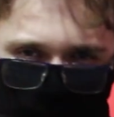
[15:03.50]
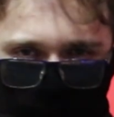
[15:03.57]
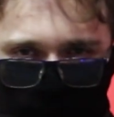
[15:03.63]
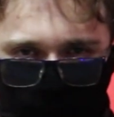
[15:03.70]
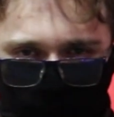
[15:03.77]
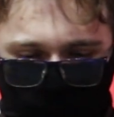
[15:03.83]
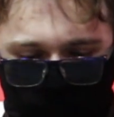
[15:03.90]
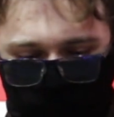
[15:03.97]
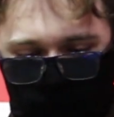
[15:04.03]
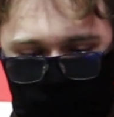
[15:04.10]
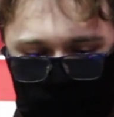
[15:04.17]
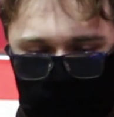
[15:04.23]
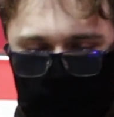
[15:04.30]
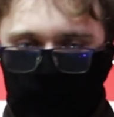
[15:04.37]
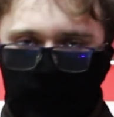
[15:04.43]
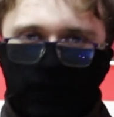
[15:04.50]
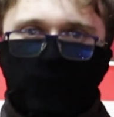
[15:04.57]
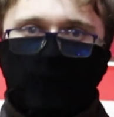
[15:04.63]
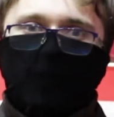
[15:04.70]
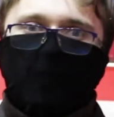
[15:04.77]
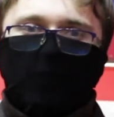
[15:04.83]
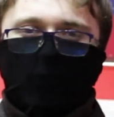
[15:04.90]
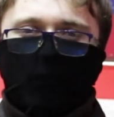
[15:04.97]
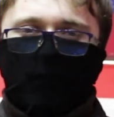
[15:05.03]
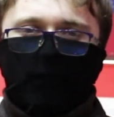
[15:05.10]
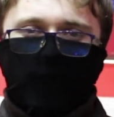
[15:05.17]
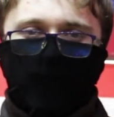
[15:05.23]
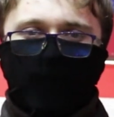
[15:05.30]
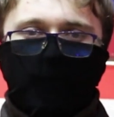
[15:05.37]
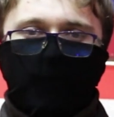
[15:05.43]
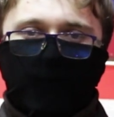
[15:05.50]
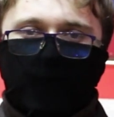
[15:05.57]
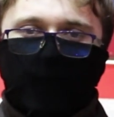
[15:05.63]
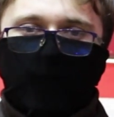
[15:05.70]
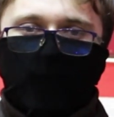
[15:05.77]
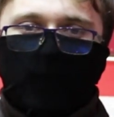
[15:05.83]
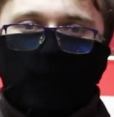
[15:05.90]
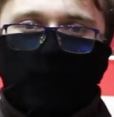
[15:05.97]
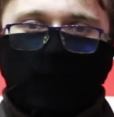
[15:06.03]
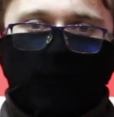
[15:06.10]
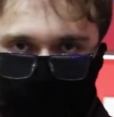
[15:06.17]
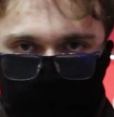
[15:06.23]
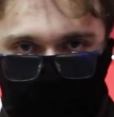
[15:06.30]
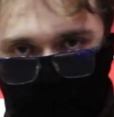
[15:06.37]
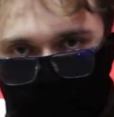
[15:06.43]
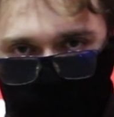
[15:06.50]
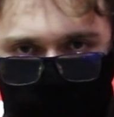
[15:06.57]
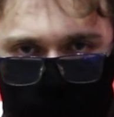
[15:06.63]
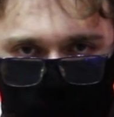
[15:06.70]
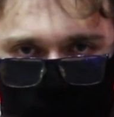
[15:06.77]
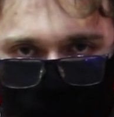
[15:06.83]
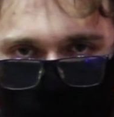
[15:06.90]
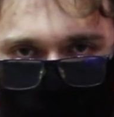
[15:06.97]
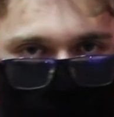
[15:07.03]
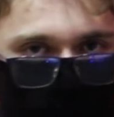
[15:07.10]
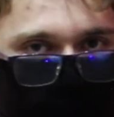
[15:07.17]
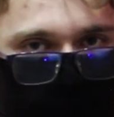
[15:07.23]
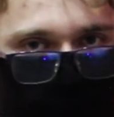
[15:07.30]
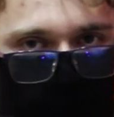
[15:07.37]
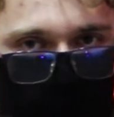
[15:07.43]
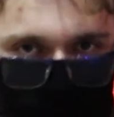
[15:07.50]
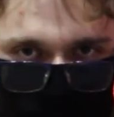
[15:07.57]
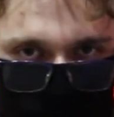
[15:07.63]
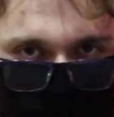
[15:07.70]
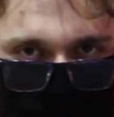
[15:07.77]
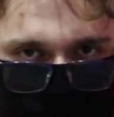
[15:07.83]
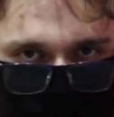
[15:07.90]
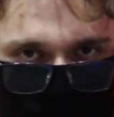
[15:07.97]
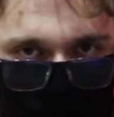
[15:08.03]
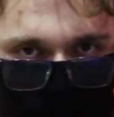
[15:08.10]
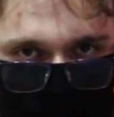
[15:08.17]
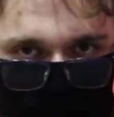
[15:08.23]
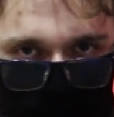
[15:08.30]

have at the late stage of the Abakan? A Nikonov AS assault